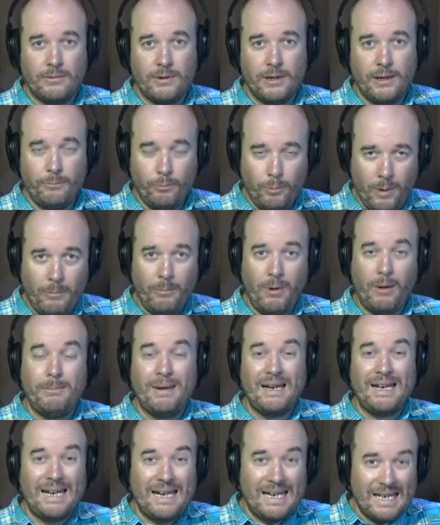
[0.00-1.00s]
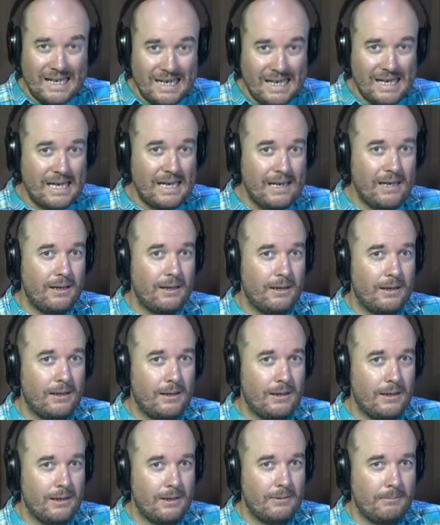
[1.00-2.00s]
when we're meaning E
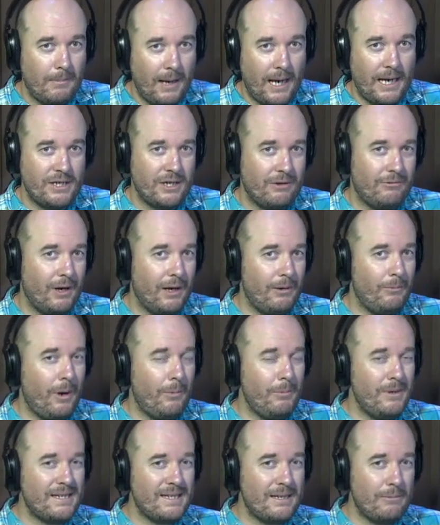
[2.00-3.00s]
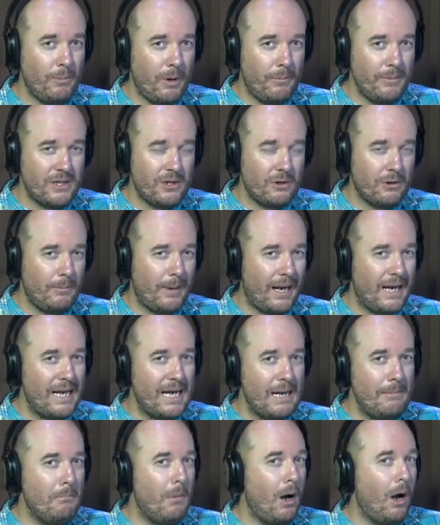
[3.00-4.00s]
major, right? When we're talking about
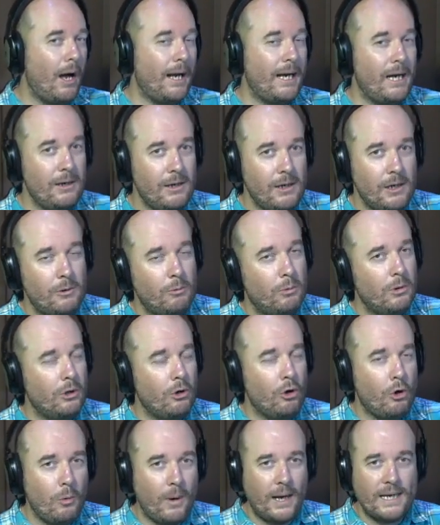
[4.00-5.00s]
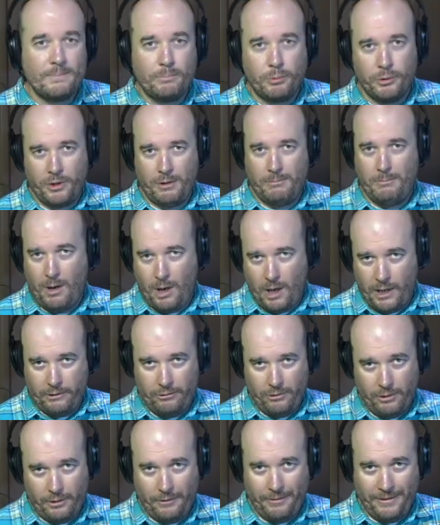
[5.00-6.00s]
E minor, we'll always put the minor
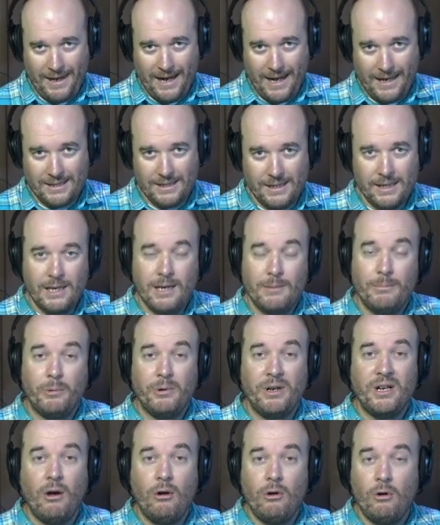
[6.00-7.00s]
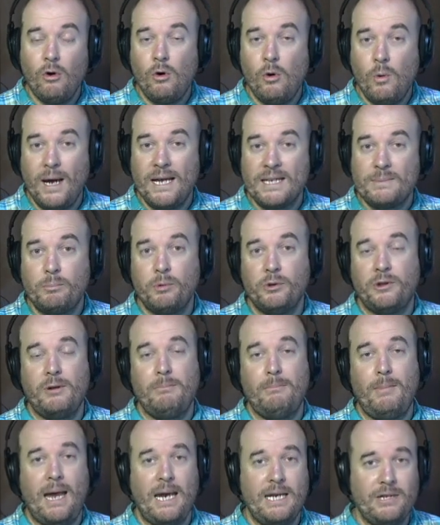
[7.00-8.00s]
on at the end, but we don't always put the
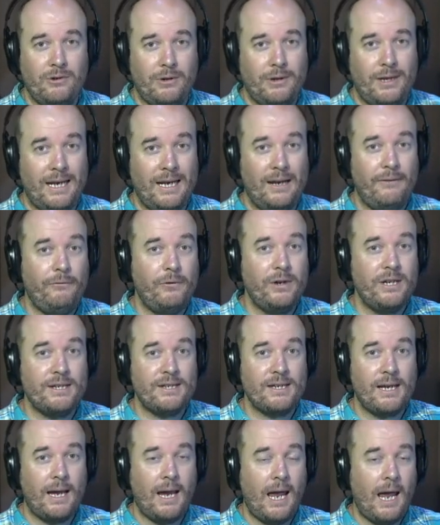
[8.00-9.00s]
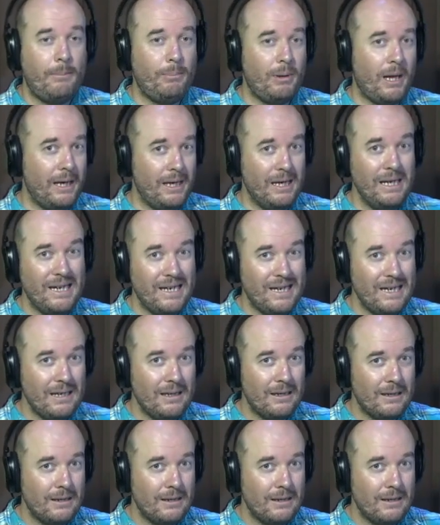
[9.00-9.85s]
major on the end. If we just say, hey, play E,